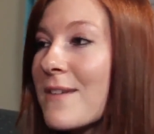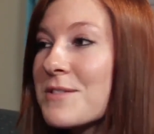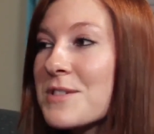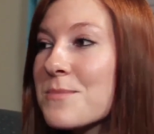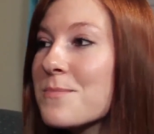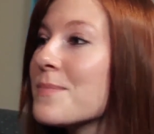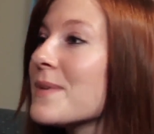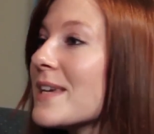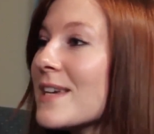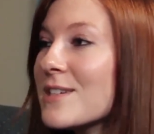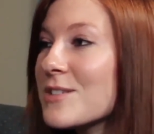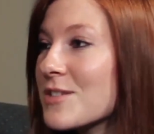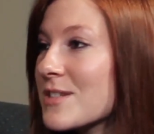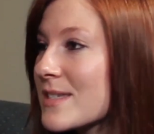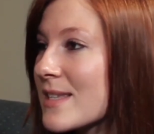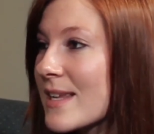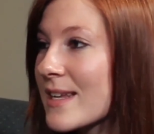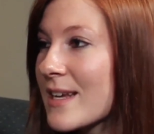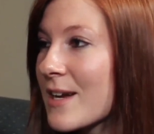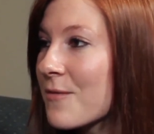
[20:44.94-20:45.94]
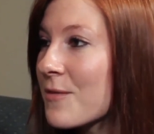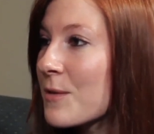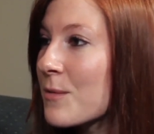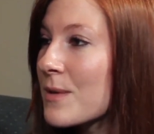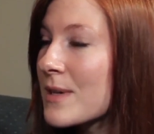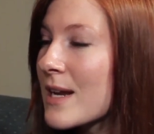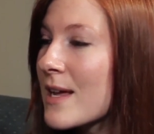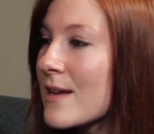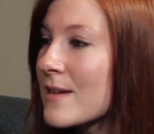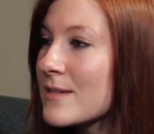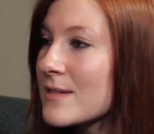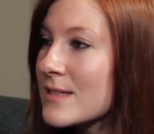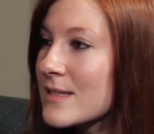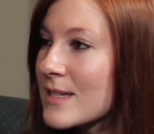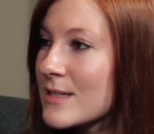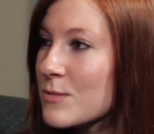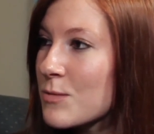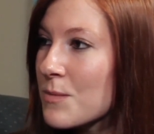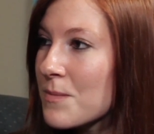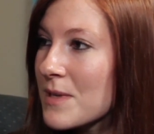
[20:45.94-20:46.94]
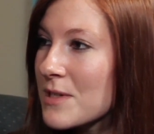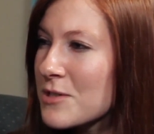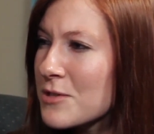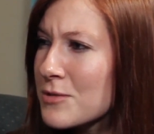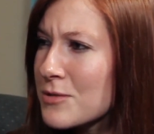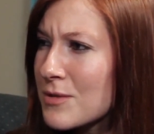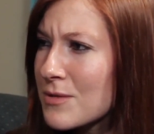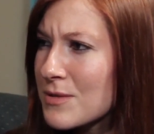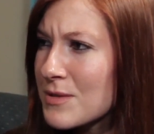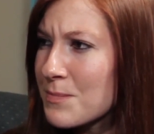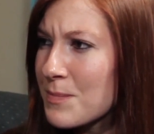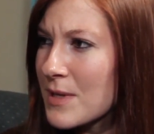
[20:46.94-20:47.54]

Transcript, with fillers: have to be just like everyone else. That's what made you so